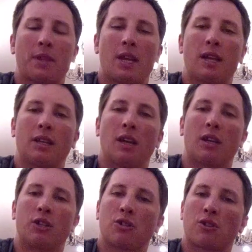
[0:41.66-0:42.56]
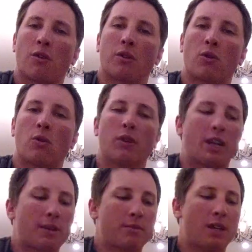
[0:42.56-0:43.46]
and just throw the chord
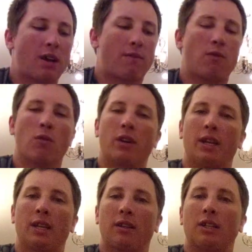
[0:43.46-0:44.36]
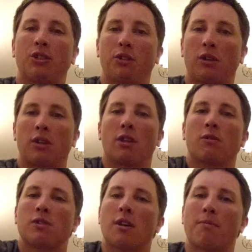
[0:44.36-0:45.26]
names out for you and let you look
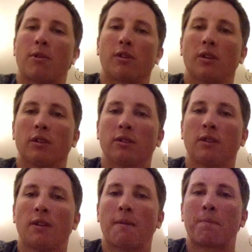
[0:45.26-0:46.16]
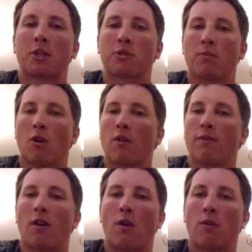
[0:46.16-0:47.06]
those up on your
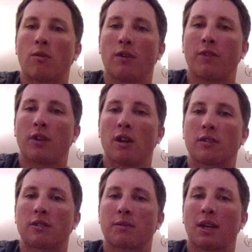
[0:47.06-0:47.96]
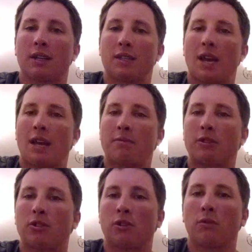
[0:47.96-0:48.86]
smartphone, or if you got some kind of
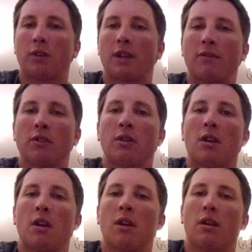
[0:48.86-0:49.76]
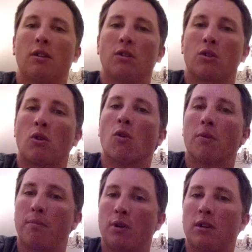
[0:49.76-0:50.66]
tablet or whatever, a little
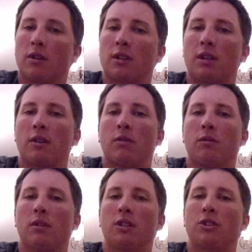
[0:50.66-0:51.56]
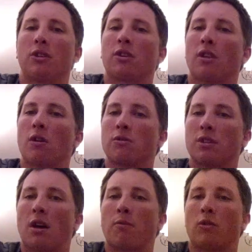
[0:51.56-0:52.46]
chord book. We'll let you look those
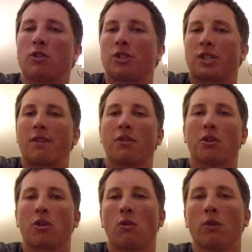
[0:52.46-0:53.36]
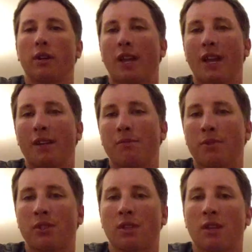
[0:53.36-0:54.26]
up. We'll just give you the chord
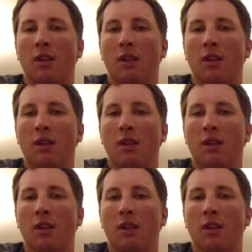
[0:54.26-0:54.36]
names,